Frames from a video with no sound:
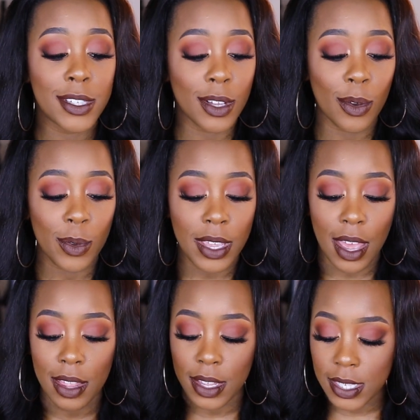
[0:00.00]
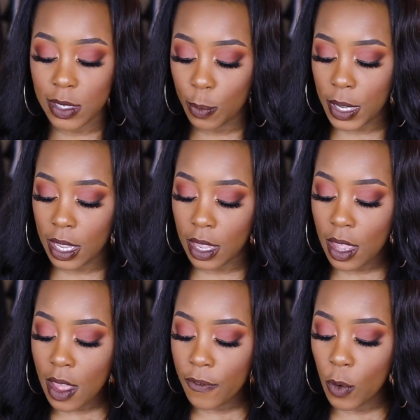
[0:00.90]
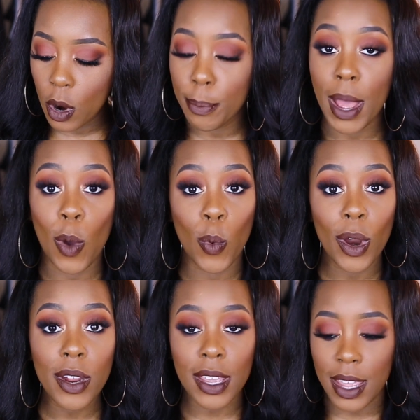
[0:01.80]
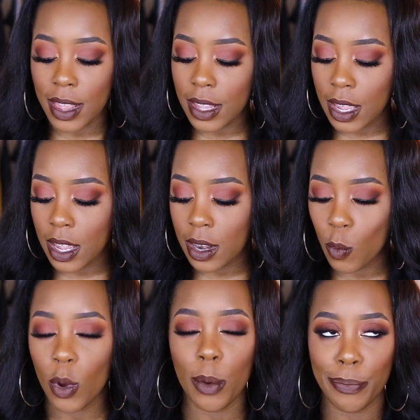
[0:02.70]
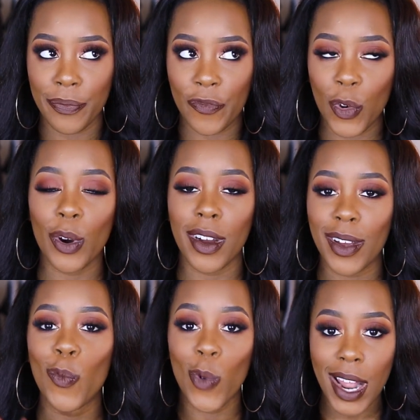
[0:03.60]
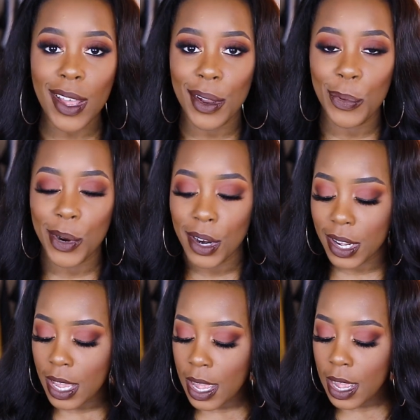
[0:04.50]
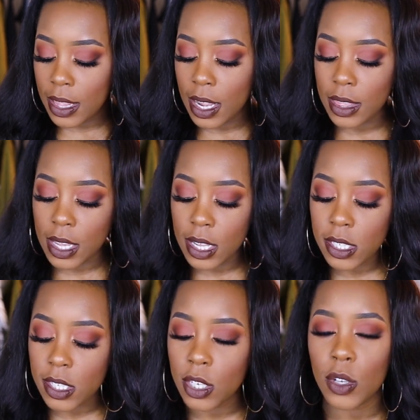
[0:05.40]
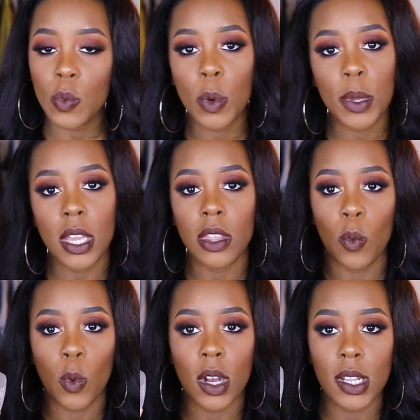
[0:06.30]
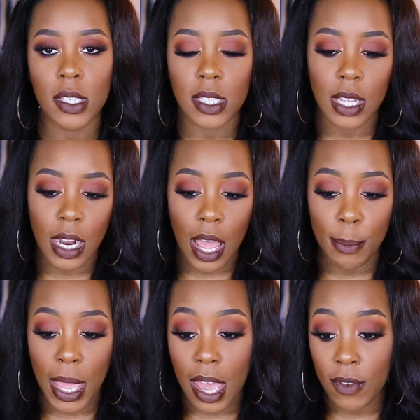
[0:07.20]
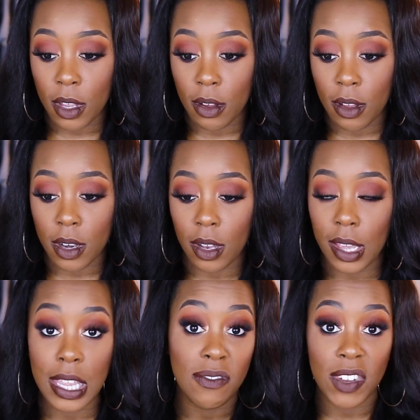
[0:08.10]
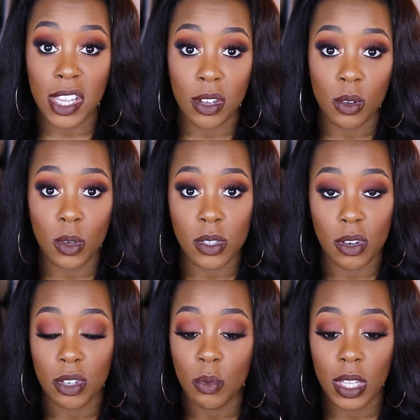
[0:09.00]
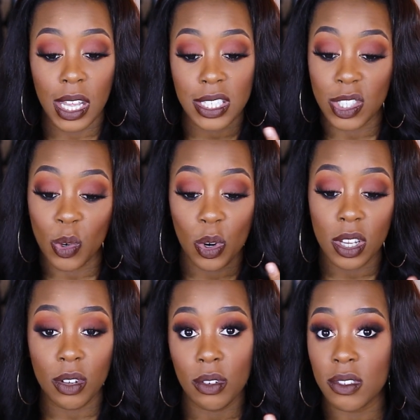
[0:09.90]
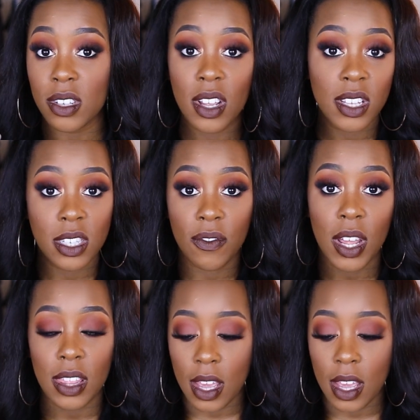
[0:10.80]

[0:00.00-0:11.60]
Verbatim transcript: So yeah, this will be for my work. And then, well, for when I go to work. And then these two will be the ones that I'm having on like in videos or doing like tutorials, stuff like